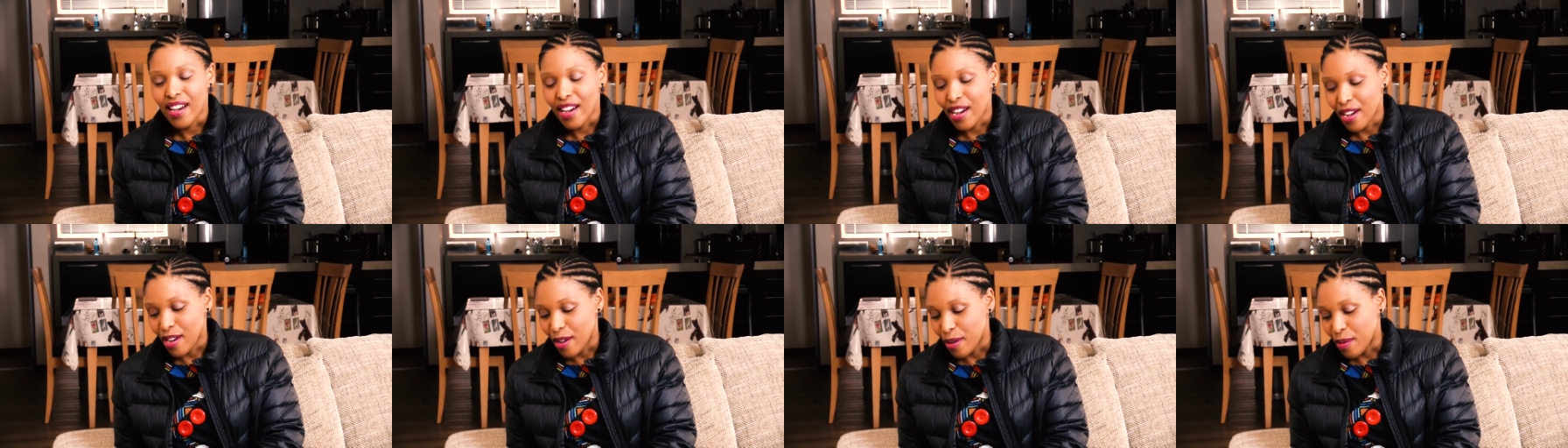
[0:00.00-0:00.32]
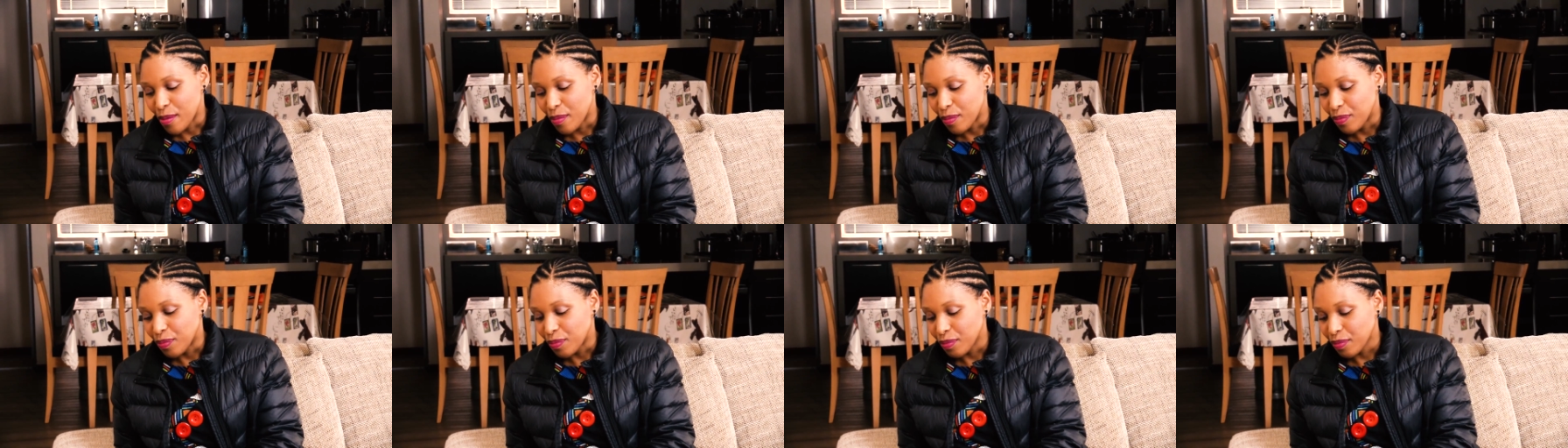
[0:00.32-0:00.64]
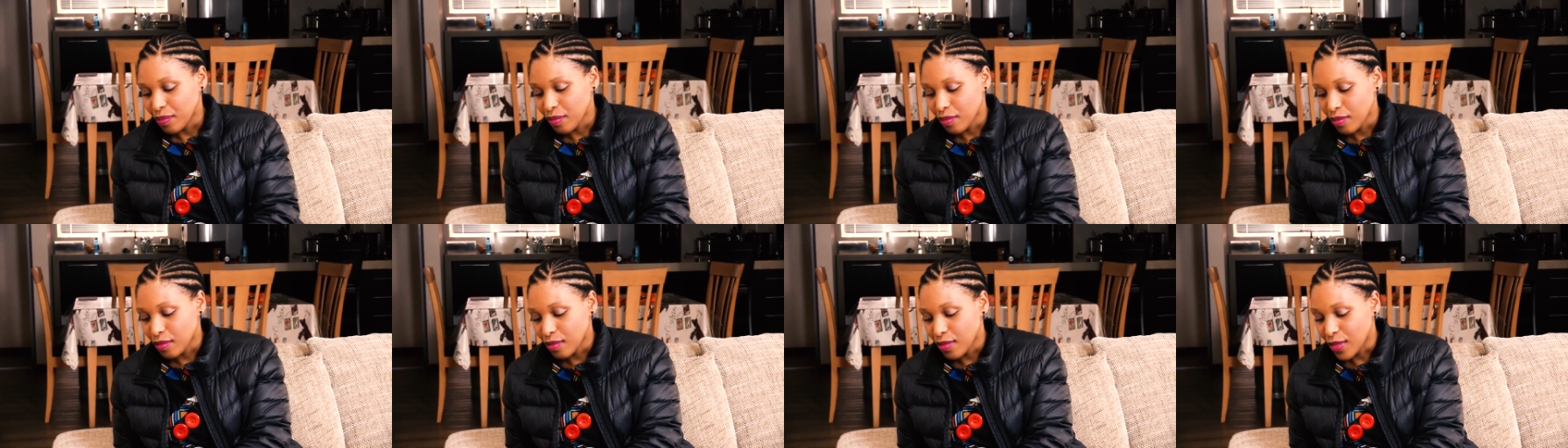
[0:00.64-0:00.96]

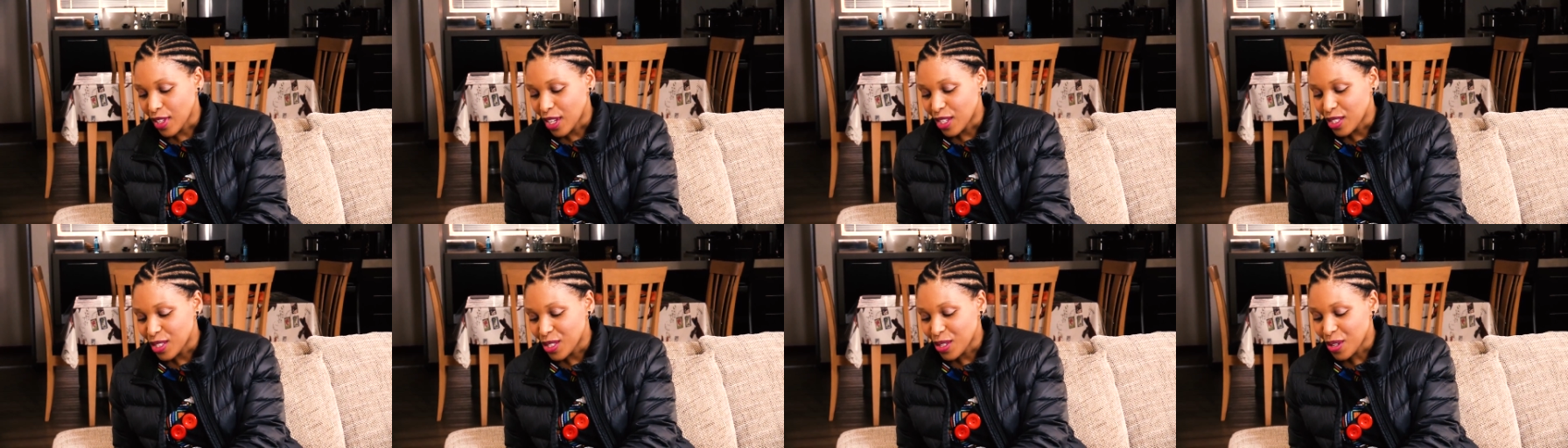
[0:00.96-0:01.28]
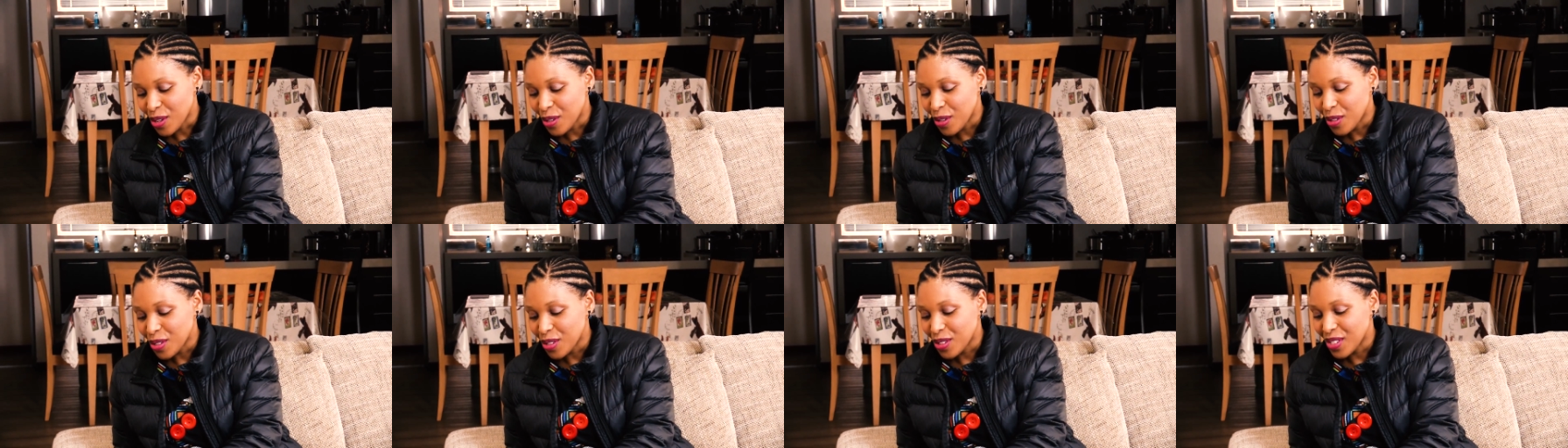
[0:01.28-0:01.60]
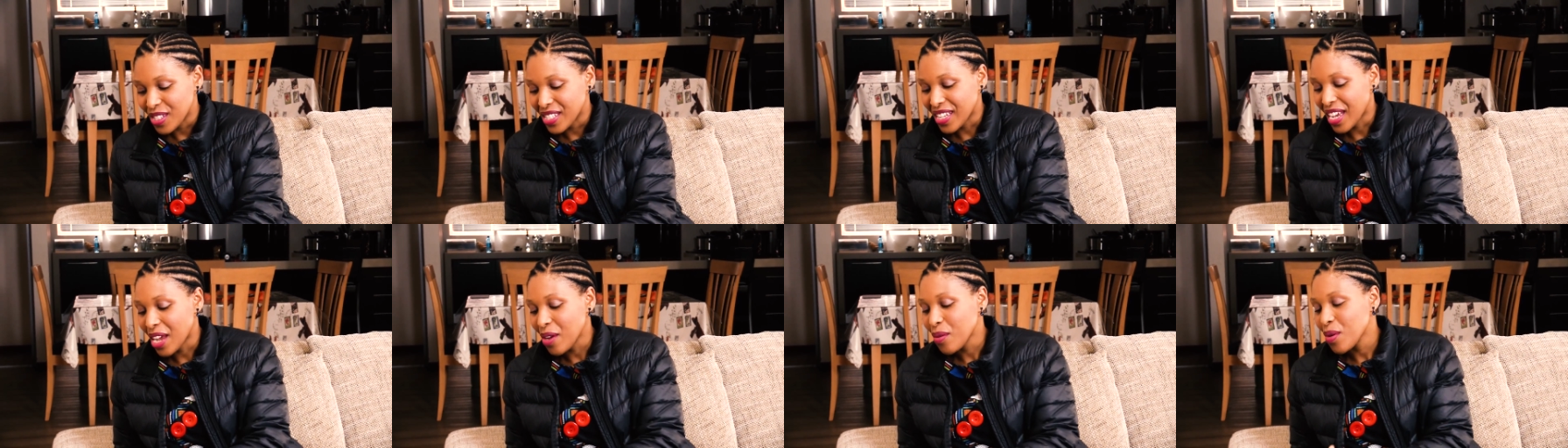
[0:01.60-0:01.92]
Um, so
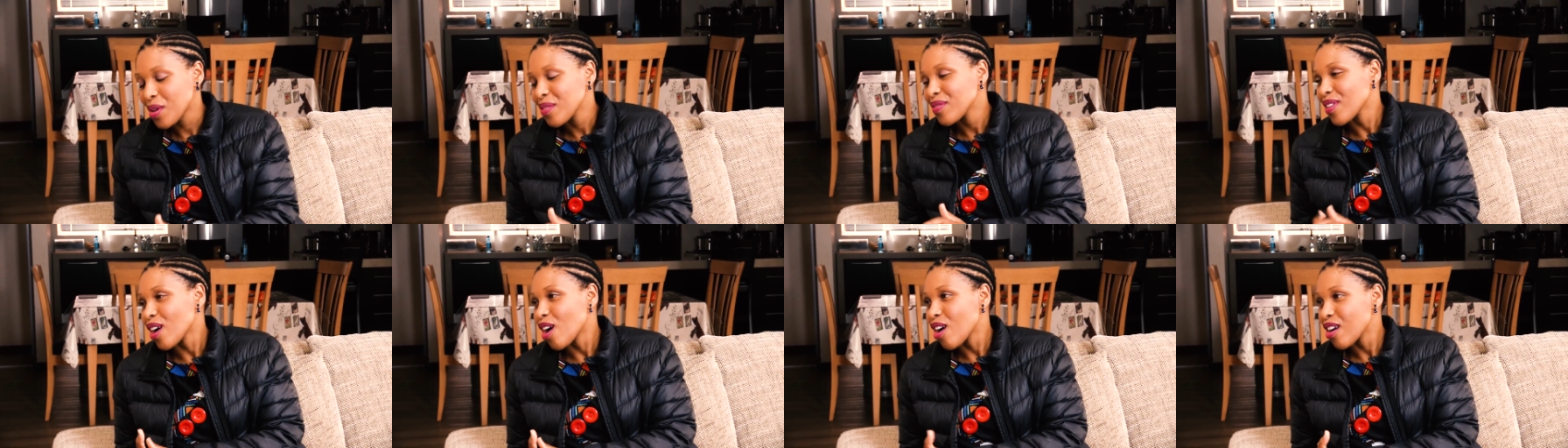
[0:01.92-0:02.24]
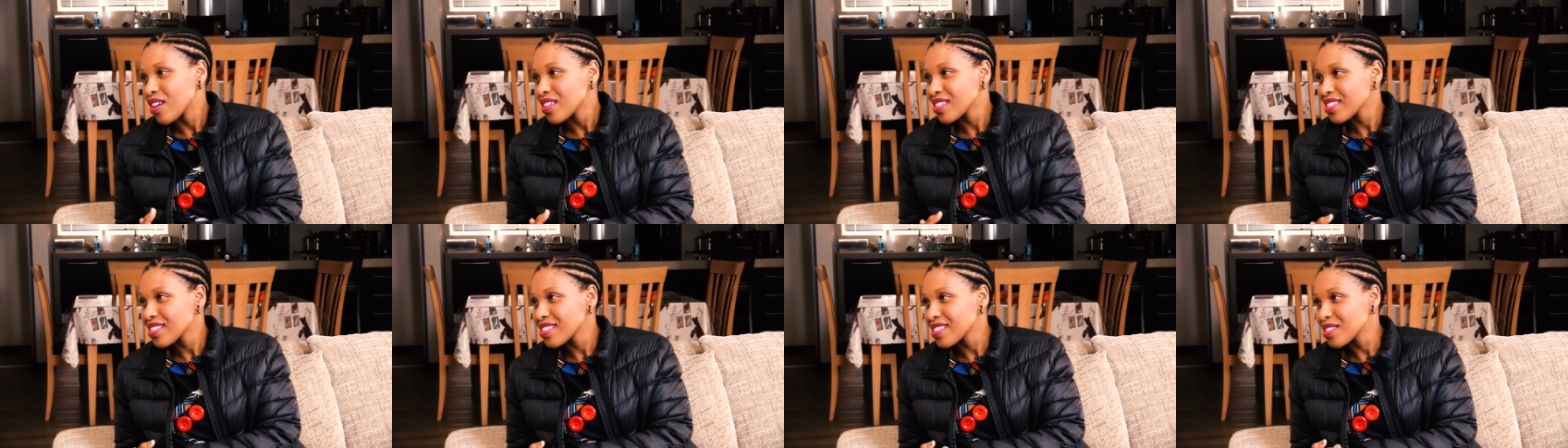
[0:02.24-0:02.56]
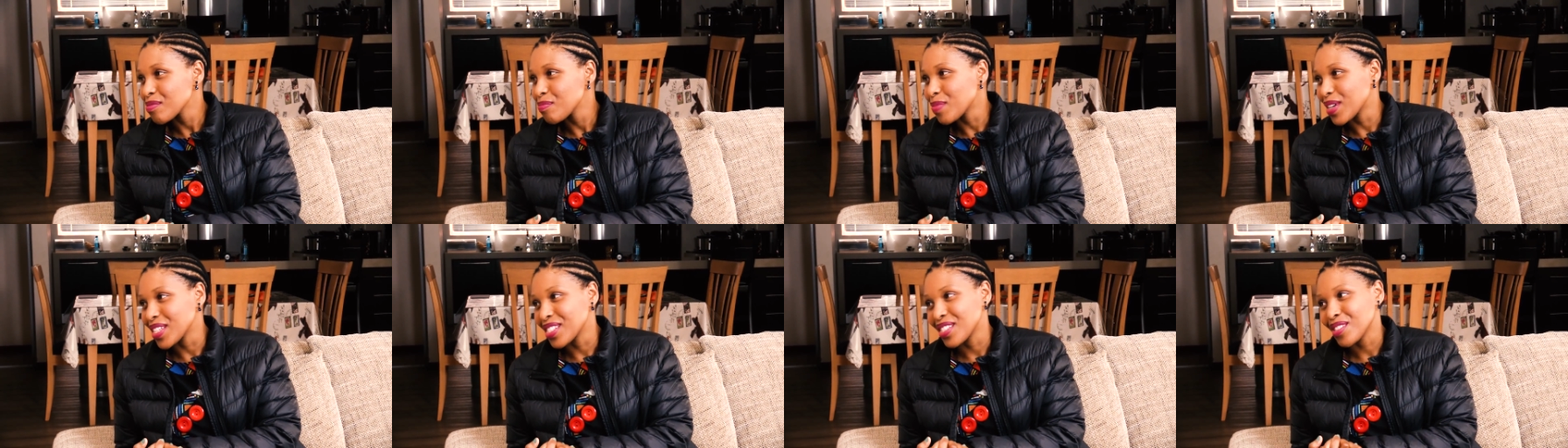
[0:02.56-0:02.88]
today we've
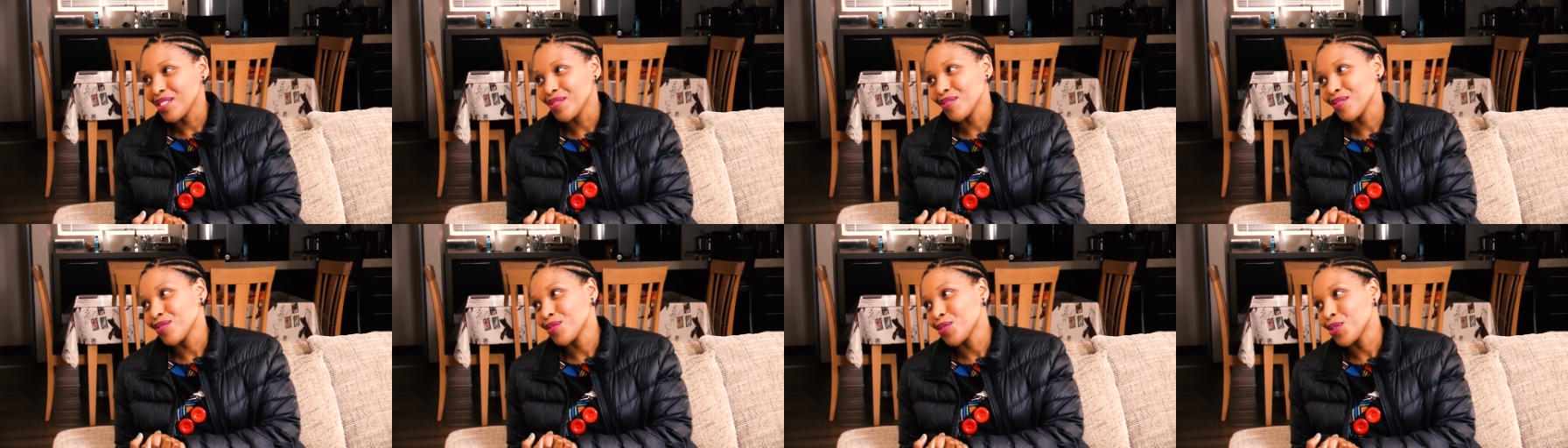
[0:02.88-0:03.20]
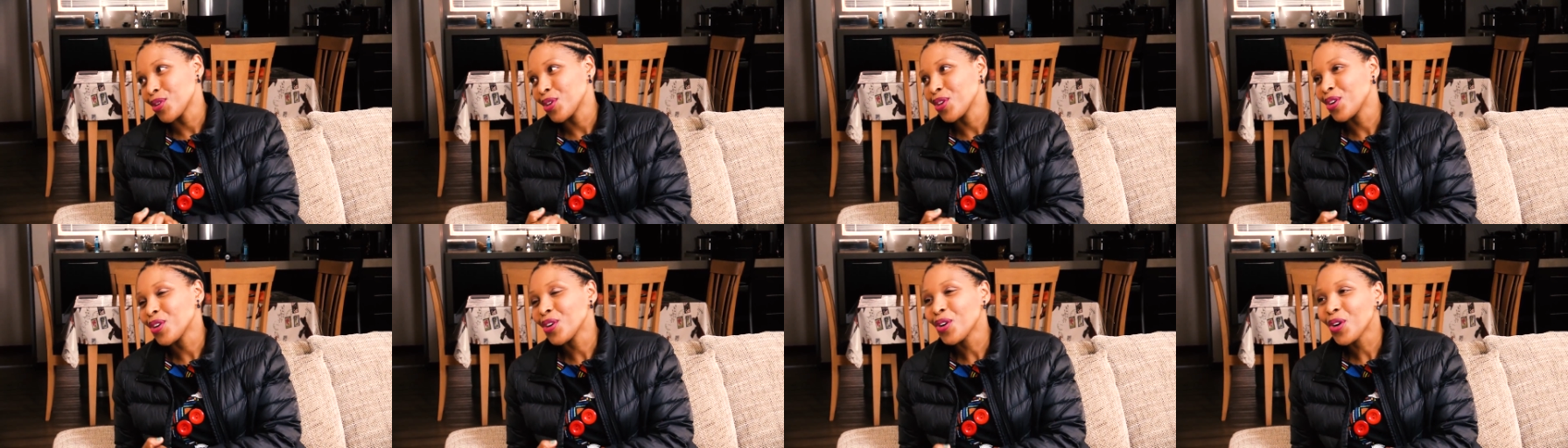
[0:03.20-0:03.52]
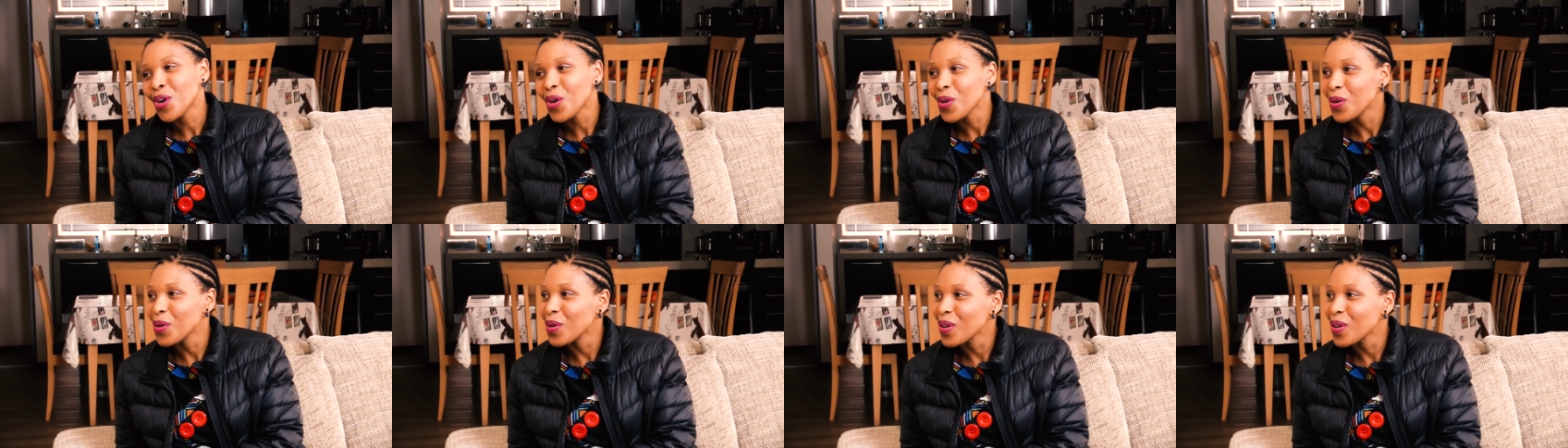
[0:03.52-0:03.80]
asked Pastor Vuyo